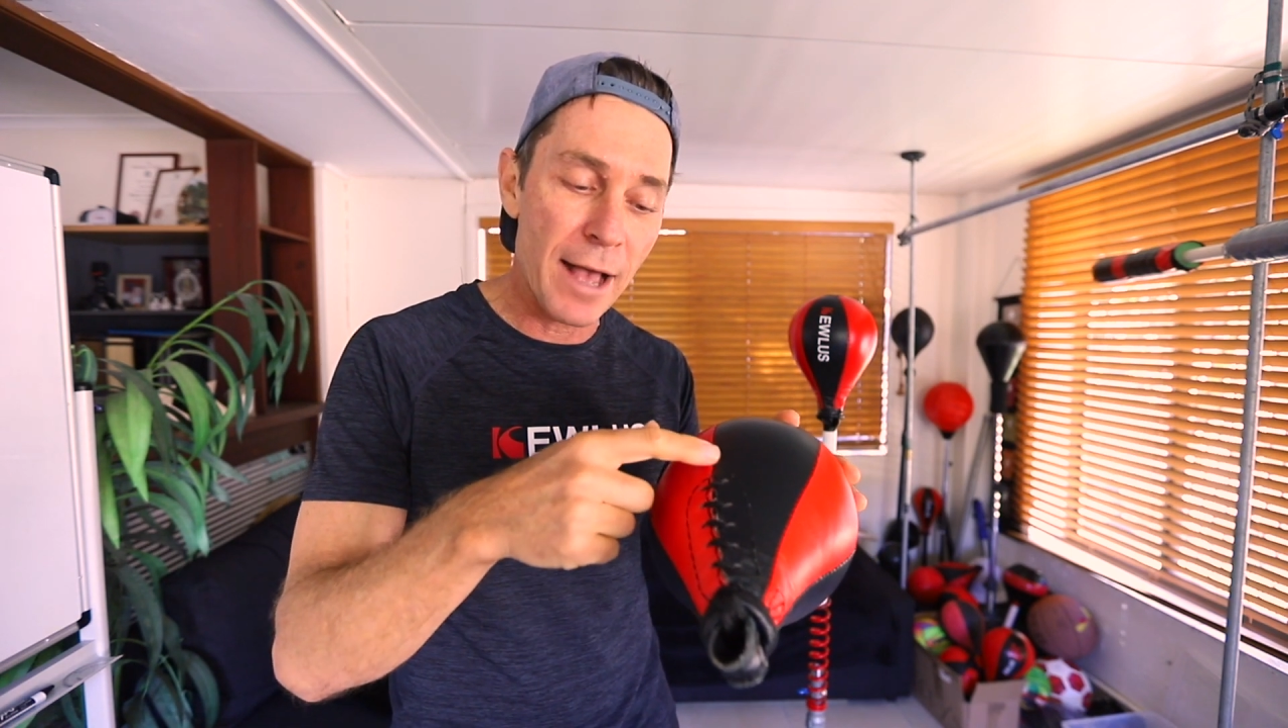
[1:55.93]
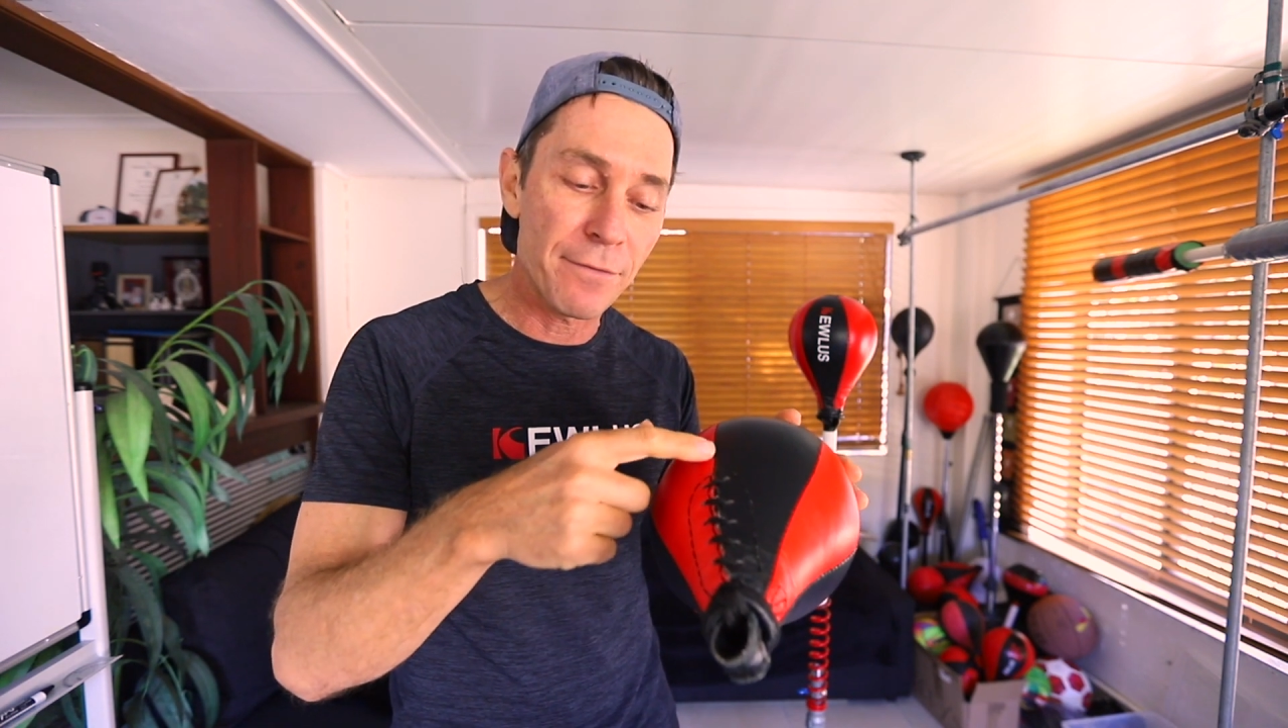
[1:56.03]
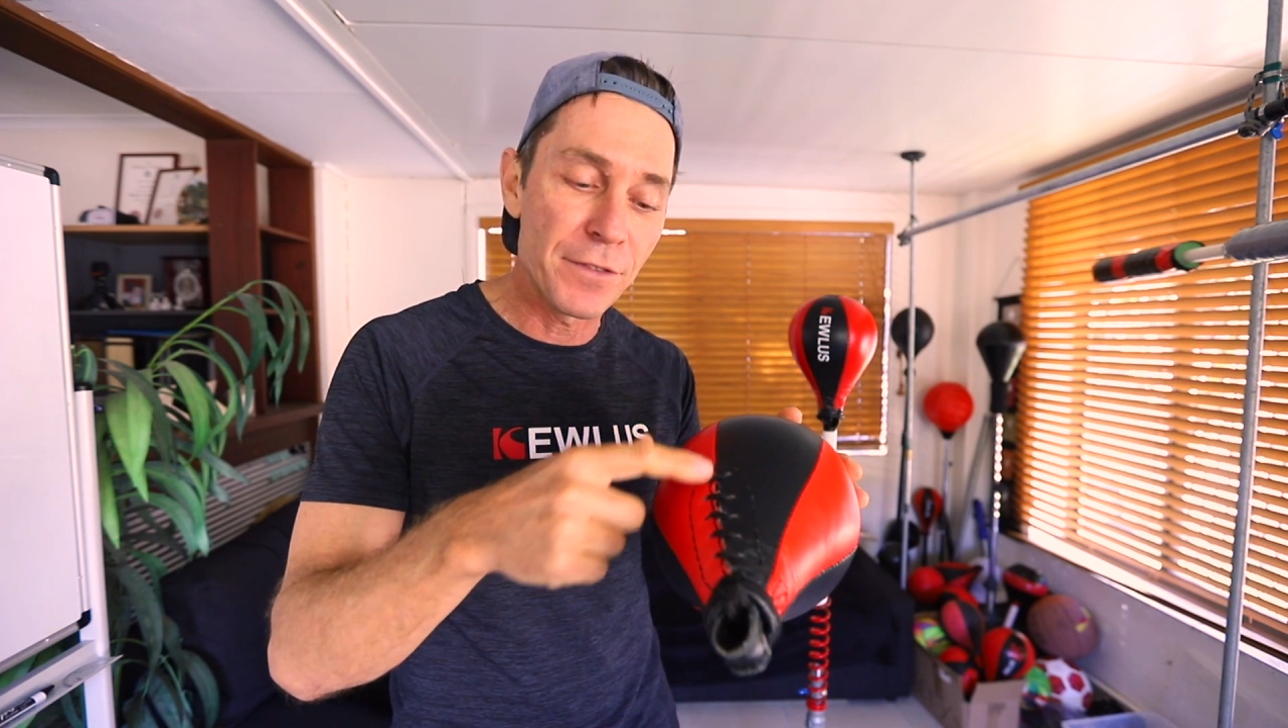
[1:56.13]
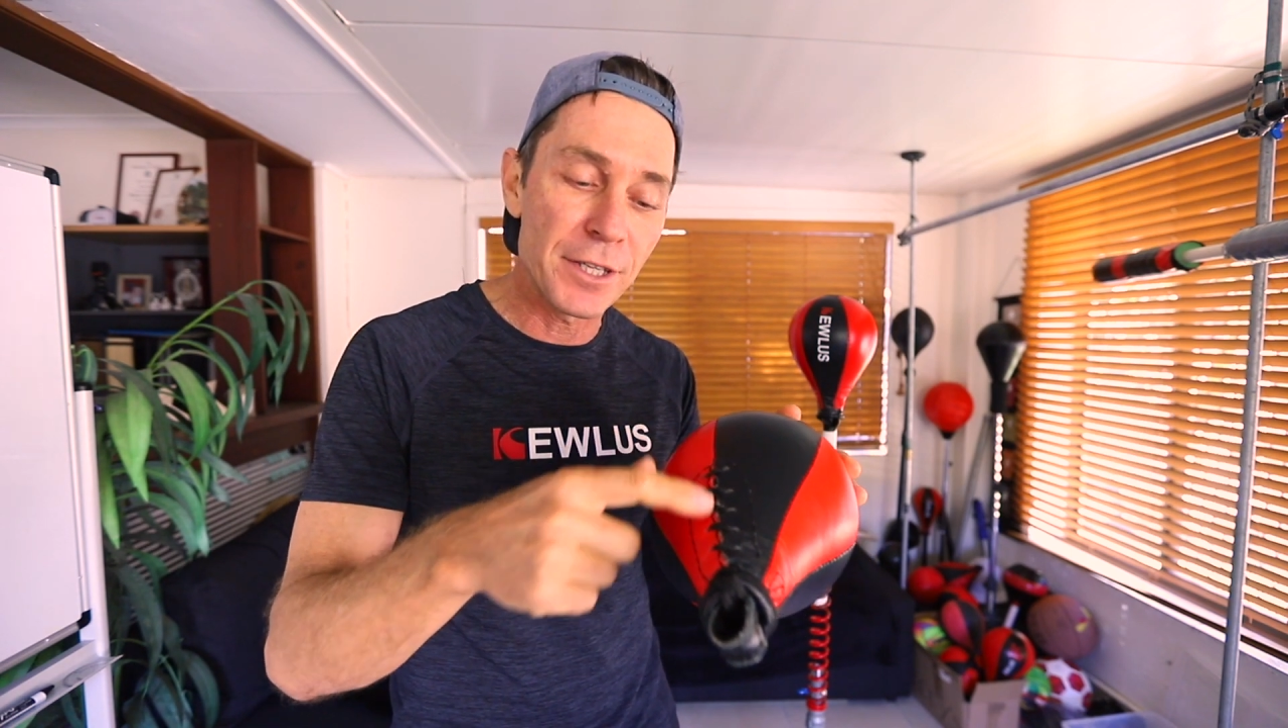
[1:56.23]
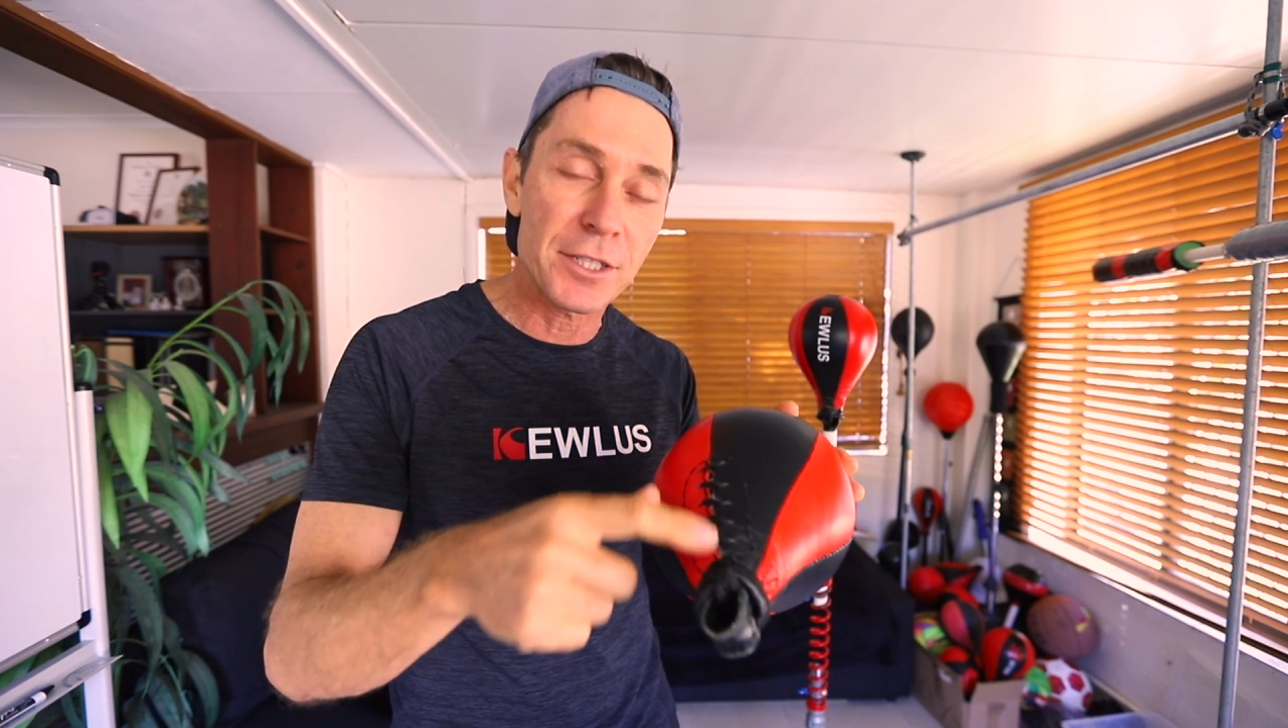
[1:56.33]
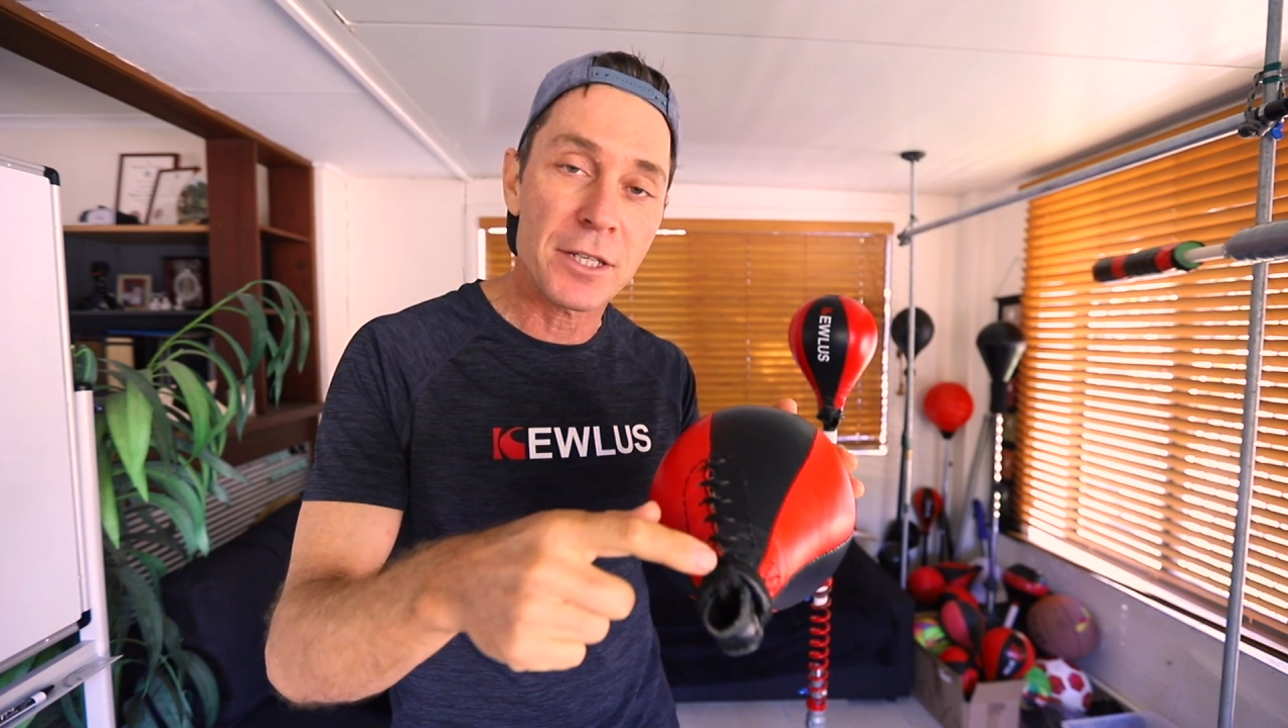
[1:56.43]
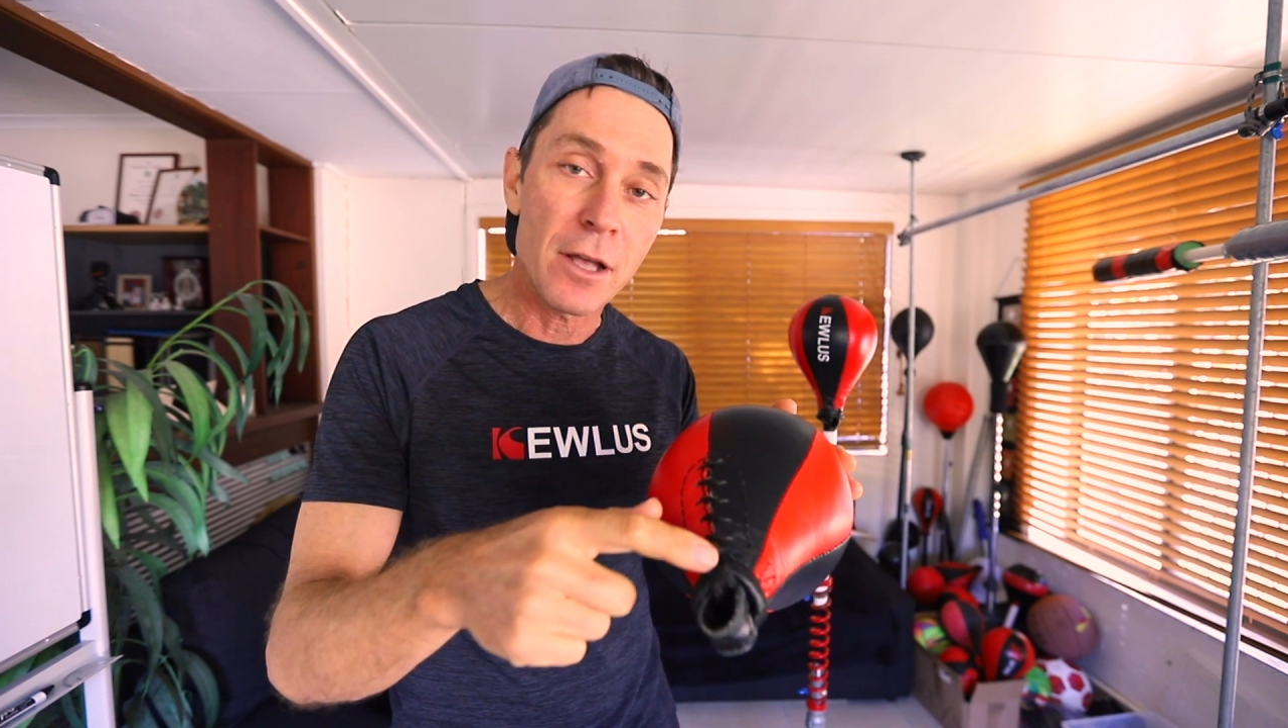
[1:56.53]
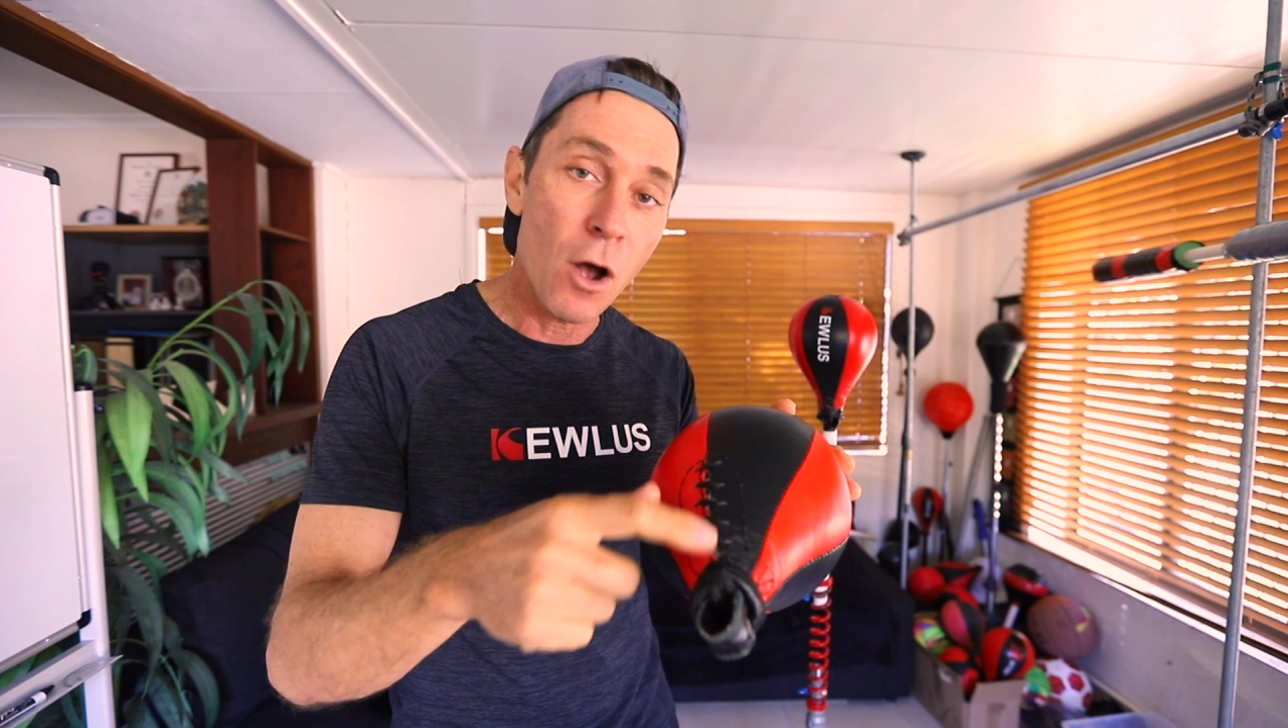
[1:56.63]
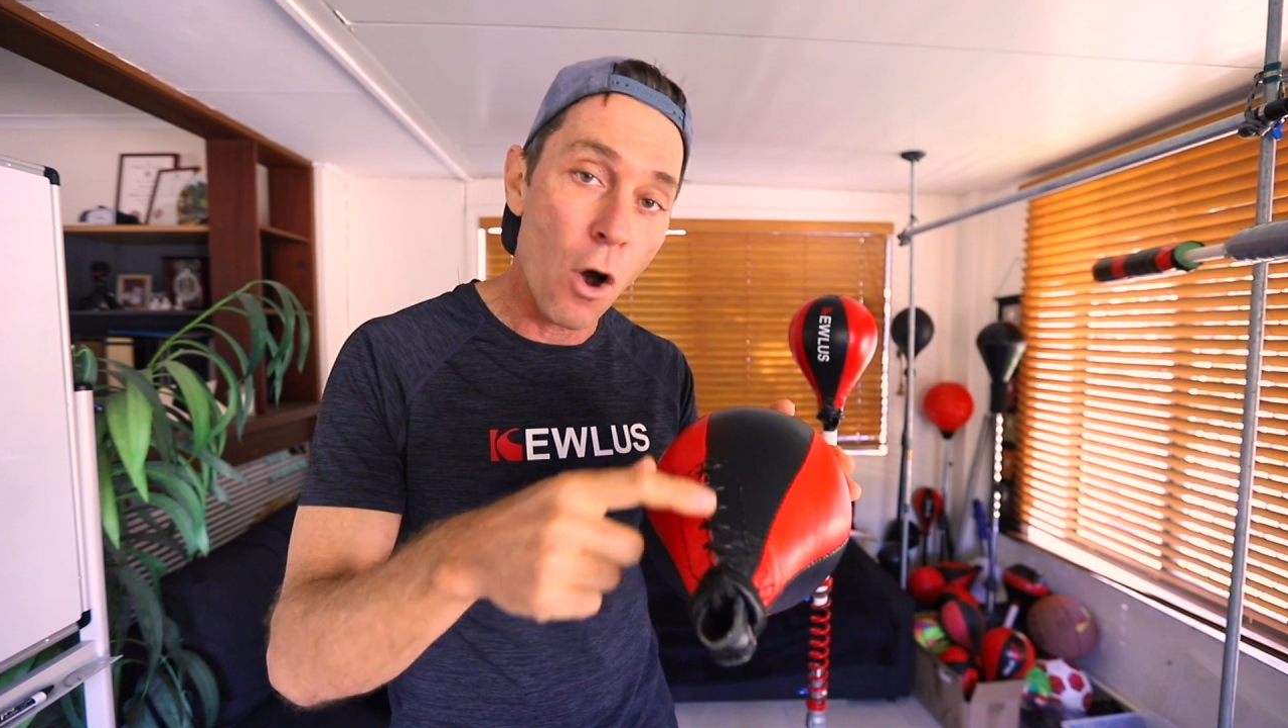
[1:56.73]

have this